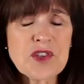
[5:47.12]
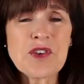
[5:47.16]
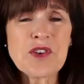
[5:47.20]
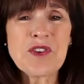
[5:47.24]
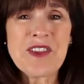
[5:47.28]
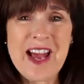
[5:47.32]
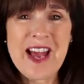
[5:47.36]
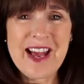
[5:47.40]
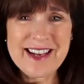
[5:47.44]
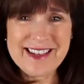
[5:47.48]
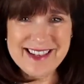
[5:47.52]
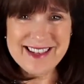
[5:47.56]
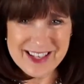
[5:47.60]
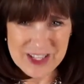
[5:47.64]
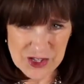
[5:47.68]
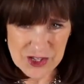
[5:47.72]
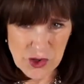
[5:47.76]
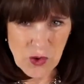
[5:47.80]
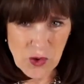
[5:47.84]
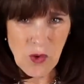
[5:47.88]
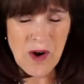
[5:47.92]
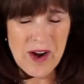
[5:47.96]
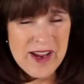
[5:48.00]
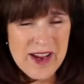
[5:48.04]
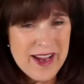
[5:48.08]
that
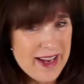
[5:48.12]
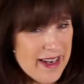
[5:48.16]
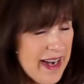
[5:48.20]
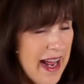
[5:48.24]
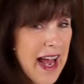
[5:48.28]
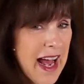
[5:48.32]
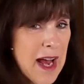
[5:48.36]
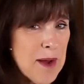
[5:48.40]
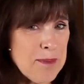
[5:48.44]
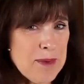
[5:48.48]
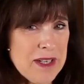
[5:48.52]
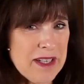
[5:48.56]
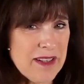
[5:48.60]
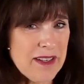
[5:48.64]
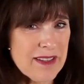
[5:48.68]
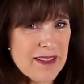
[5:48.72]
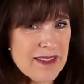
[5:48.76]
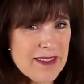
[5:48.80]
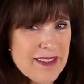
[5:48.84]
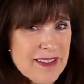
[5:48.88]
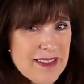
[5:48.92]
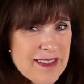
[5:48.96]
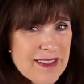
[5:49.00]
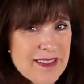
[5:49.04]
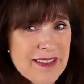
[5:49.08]
joy and
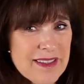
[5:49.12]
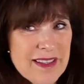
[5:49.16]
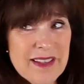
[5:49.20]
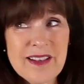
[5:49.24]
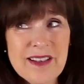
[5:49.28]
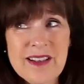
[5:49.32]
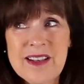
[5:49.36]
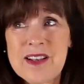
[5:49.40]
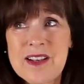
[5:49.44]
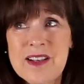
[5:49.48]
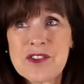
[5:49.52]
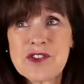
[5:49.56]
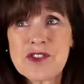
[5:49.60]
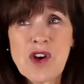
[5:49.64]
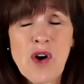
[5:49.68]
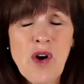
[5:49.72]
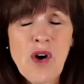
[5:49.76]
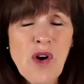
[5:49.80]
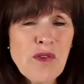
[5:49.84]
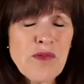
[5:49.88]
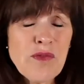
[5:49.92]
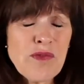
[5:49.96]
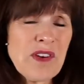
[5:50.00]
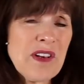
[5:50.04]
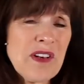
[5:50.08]
happiness to
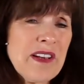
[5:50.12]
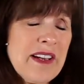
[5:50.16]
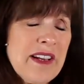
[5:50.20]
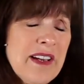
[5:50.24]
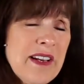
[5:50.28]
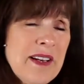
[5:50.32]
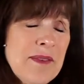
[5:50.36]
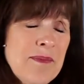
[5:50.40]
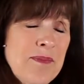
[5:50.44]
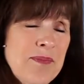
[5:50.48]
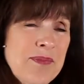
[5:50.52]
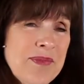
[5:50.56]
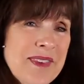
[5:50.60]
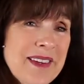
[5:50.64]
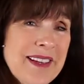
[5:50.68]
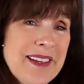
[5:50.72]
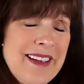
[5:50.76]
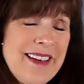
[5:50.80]
hopefully